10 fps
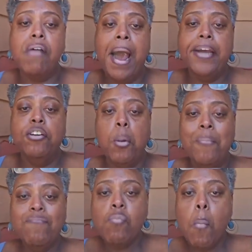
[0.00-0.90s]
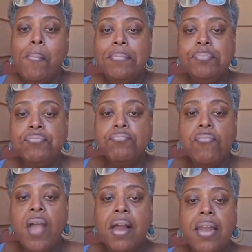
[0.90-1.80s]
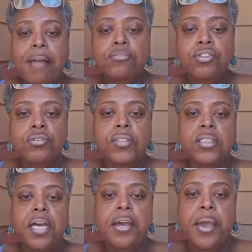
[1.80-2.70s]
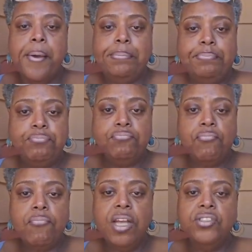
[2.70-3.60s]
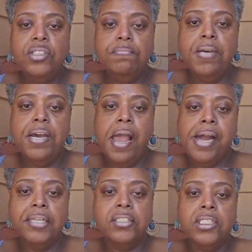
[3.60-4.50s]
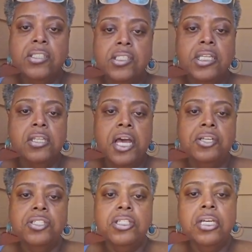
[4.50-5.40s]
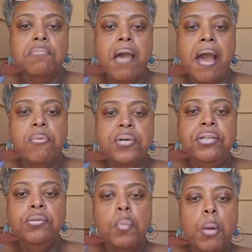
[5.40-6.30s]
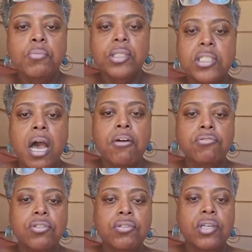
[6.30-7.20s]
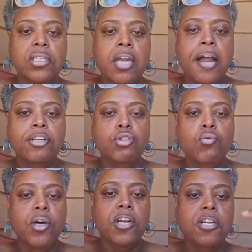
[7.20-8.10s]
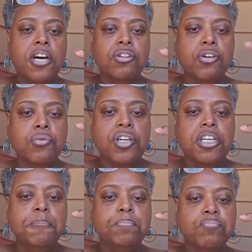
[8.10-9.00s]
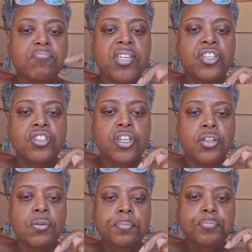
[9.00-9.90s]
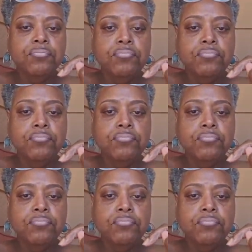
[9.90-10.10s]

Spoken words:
right. I like what you said. Jeanette Alexander said that is deep, how we were taught to acknowledge one another, greet each other